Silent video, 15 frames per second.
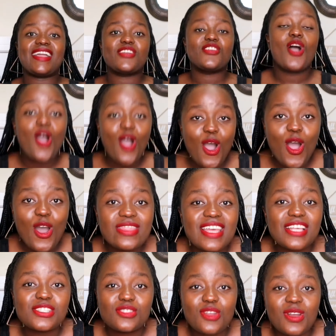Yo,
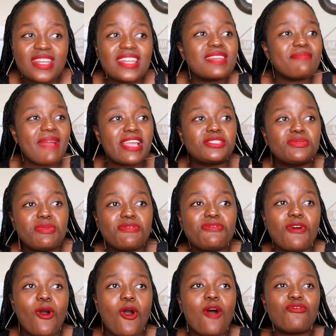this story reminds me
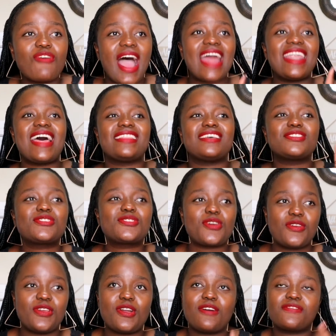of another
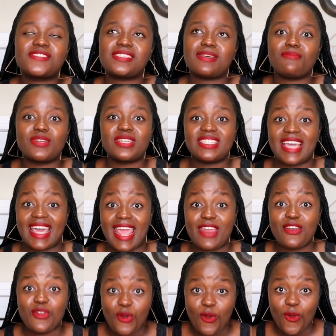story of somebody that
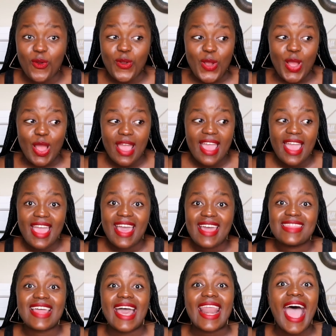I know
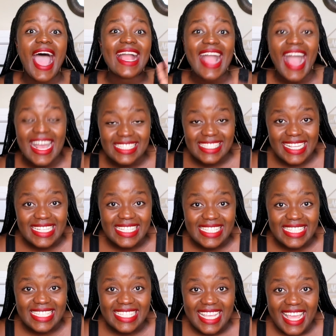that are
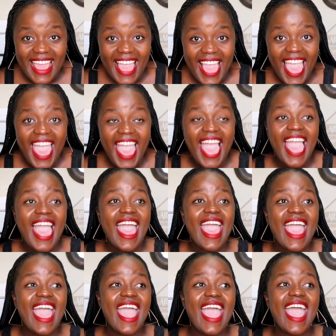cousins.
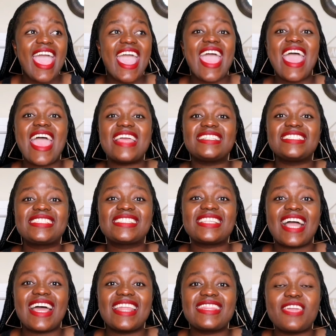And
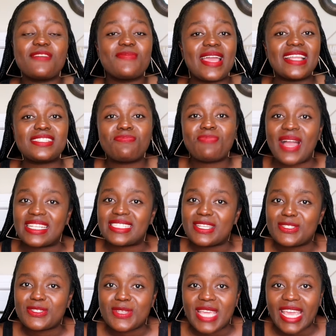they went
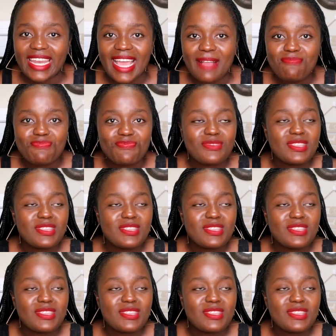partying together.